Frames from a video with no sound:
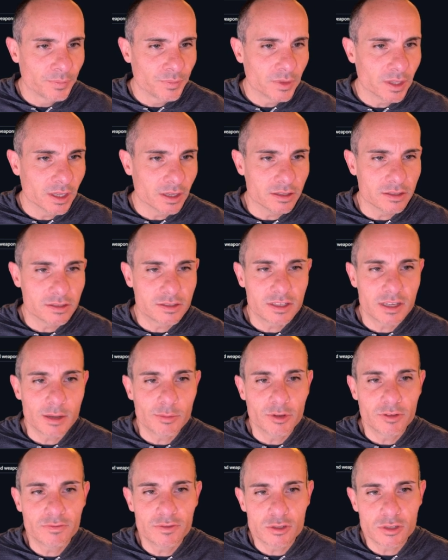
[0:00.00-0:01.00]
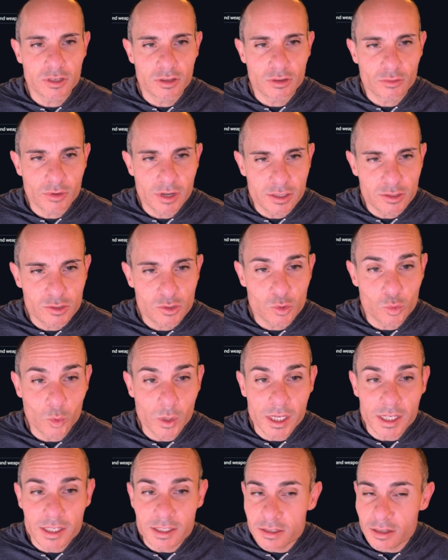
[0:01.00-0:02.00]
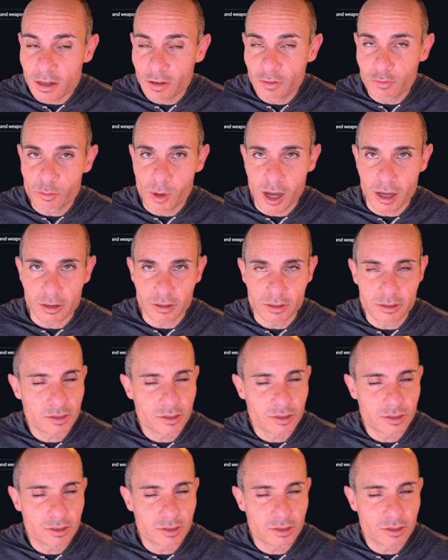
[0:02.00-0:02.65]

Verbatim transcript: Now the Stable Diffusion 3 suite of models,